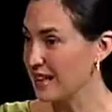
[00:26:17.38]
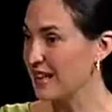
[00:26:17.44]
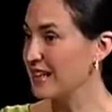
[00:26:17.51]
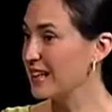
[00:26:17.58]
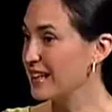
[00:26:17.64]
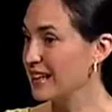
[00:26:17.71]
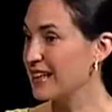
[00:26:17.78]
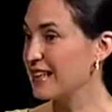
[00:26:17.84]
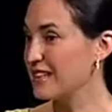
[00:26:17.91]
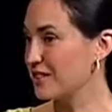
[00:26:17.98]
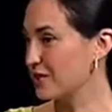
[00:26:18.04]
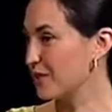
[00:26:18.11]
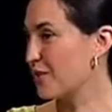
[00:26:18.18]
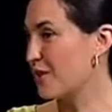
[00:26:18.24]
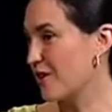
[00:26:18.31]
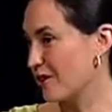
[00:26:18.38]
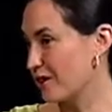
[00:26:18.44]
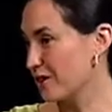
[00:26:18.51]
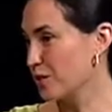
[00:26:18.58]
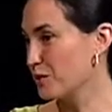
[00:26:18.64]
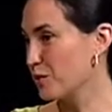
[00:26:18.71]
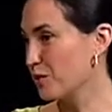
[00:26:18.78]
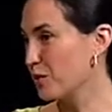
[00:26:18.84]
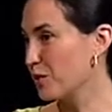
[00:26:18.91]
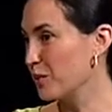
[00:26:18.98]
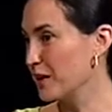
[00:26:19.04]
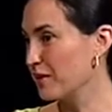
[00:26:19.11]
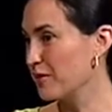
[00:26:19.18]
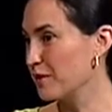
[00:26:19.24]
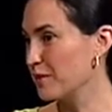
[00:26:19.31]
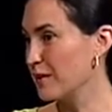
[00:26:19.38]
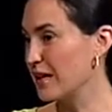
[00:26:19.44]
and yet it's so hard to move away from